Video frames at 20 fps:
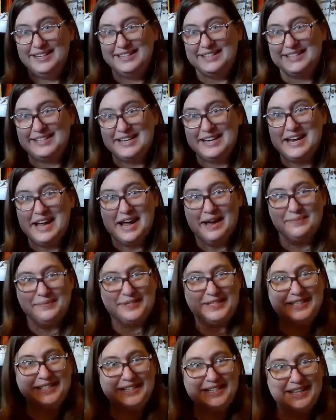
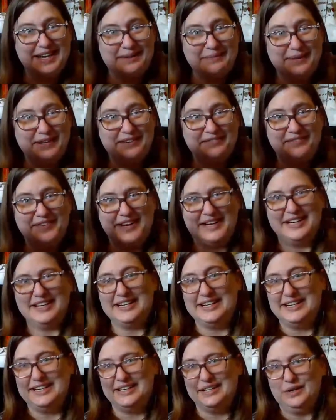synopsis that I'm going to find in
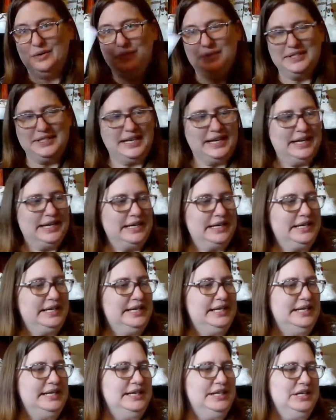here was on
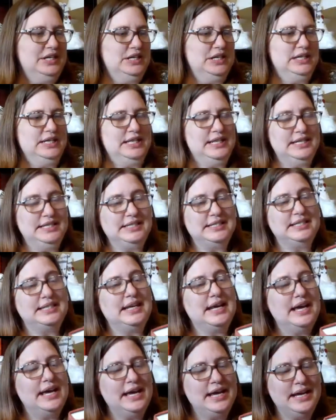here this
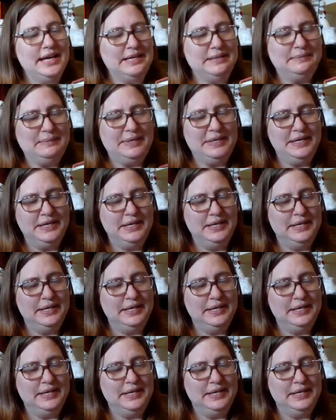time.